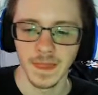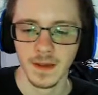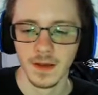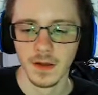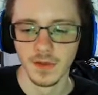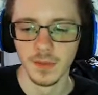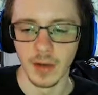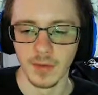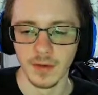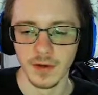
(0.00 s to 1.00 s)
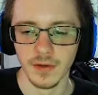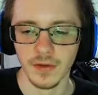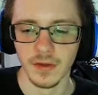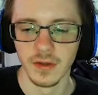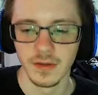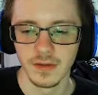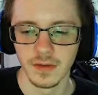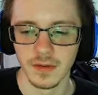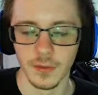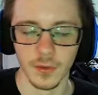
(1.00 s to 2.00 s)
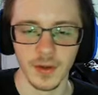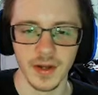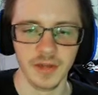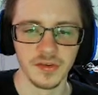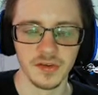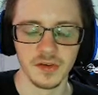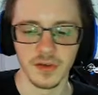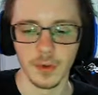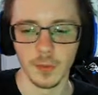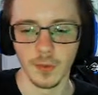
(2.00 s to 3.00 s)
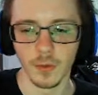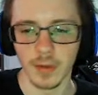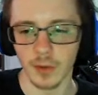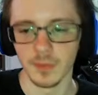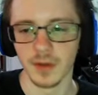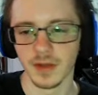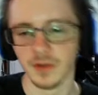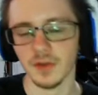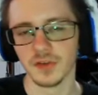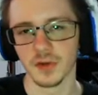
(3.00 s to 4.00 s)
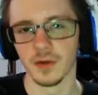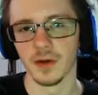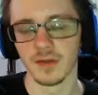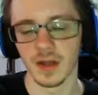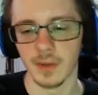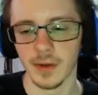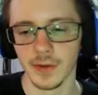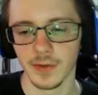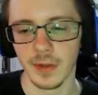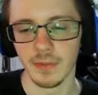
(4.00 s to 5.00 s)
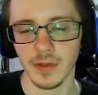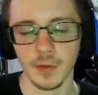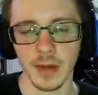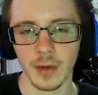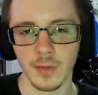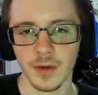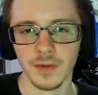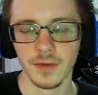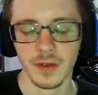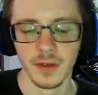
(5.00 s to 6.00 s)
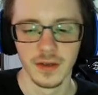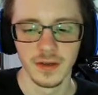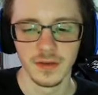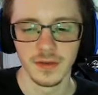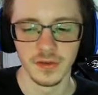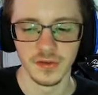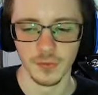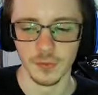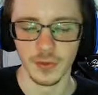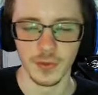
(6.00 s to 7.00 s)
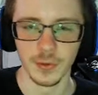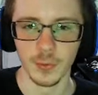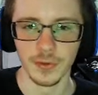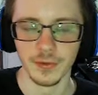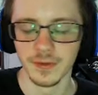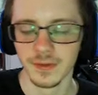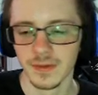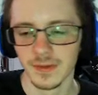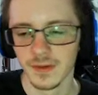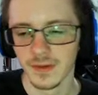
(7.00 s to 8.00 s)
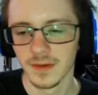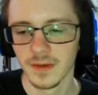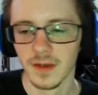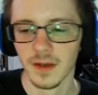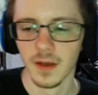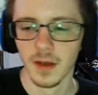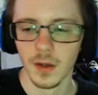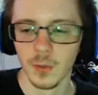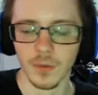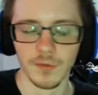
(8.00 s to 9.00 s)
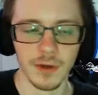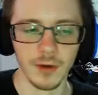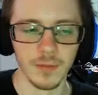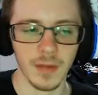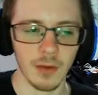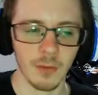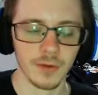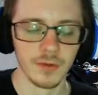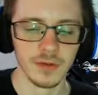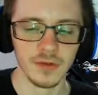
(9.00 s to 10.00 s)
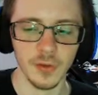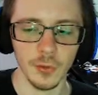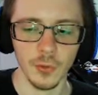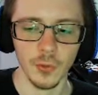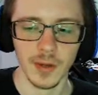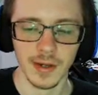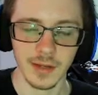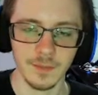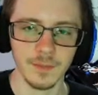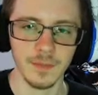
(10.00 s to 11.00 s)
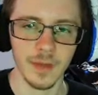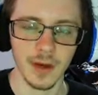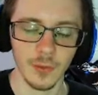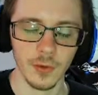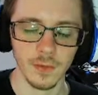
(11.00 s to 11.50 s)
2 Power Bond. There were a lot of instances I opened 1 Power Bond, had to discard it off Chimera to grab the other Power Bond. It's just really weird. 1 Realm. I want to run 2, and I will